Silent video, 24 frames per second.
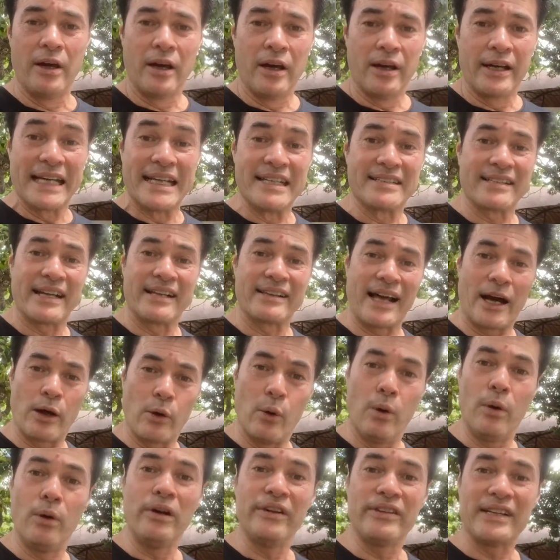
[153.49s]
He said that
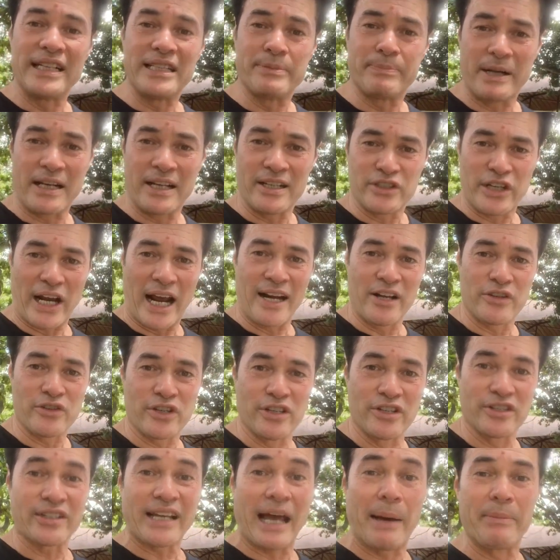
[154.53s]
all of these biggest
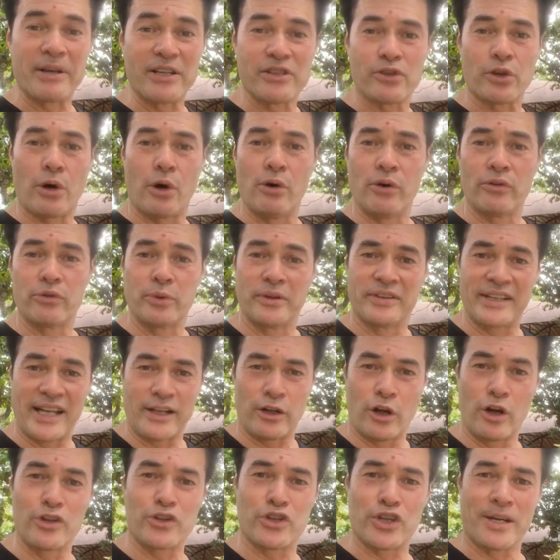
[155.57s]
challenges can be solved with
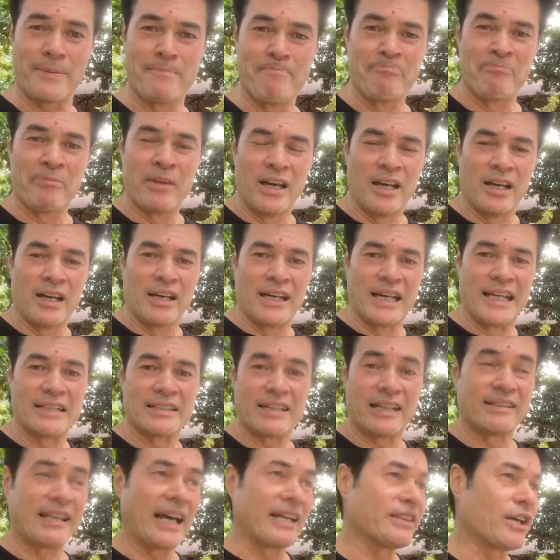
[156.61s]
technology. He
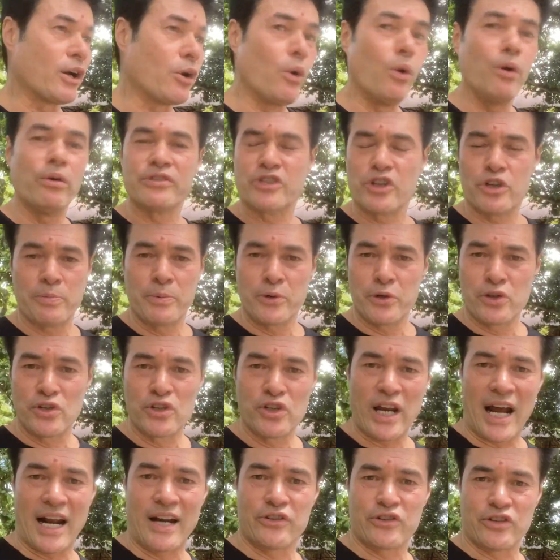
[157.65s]
said that they're all distribution
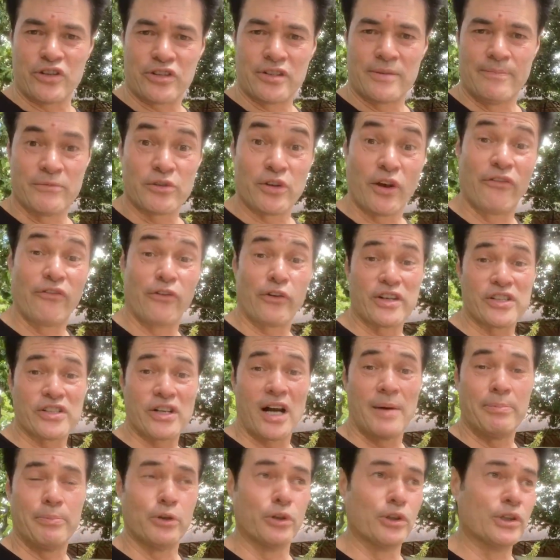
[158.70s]
challenges. So, for
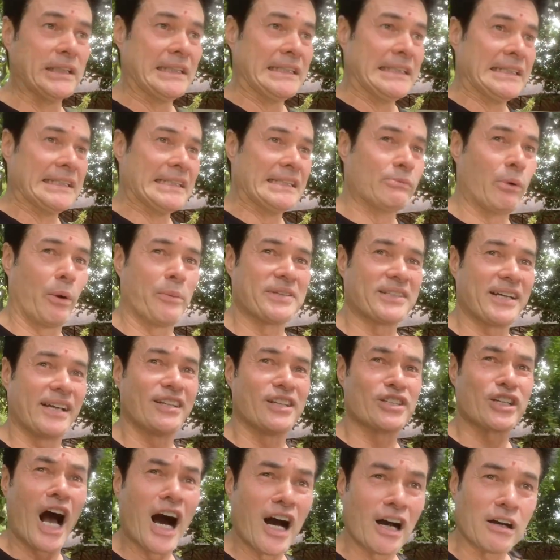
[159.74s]
example, when we say
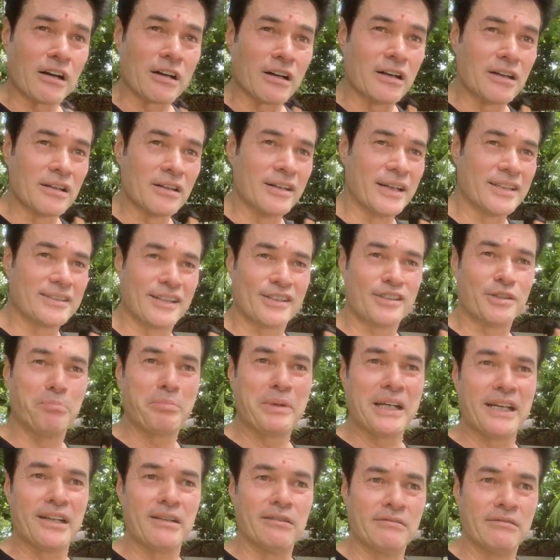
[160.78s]
there's hunger, it doesn't
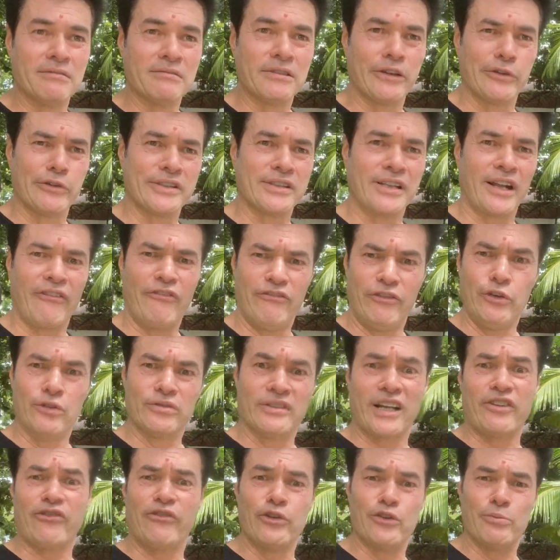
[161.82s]
mean there isn't enough food,
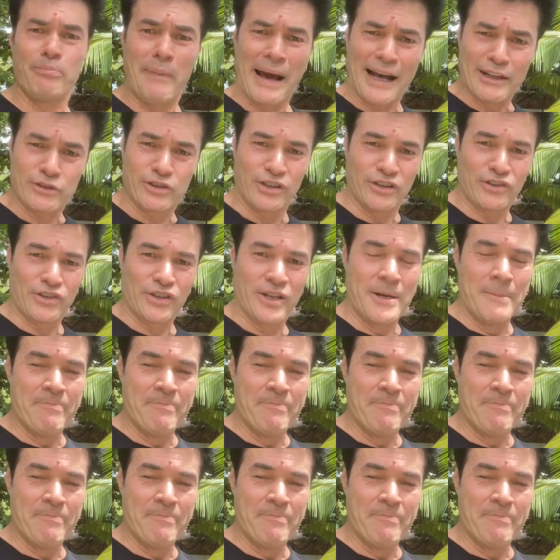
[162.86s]
there's food mountains,